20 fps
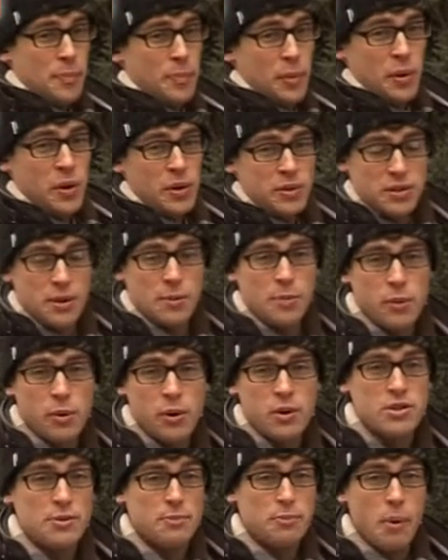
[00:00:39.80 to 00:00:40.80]
bulletin
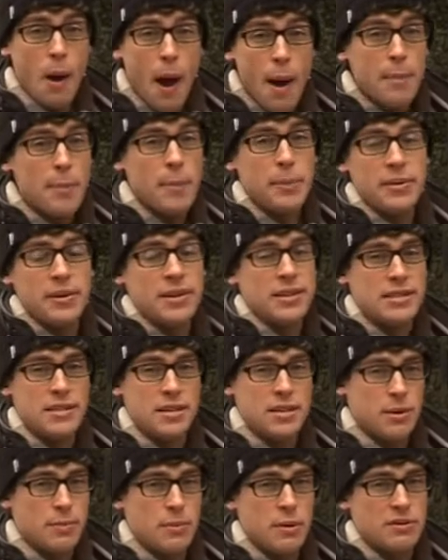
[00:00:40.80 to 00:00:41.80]
boards probably
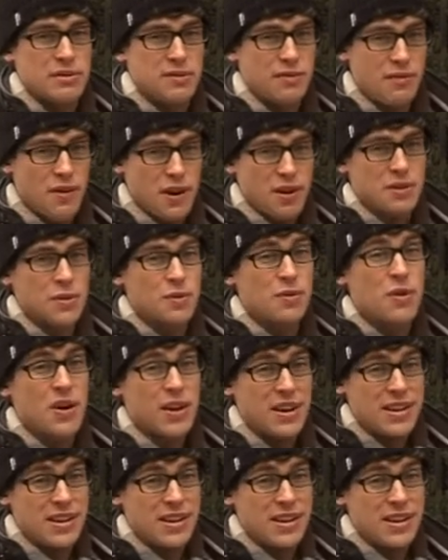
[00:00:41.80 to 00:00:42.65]
isn't the most effective way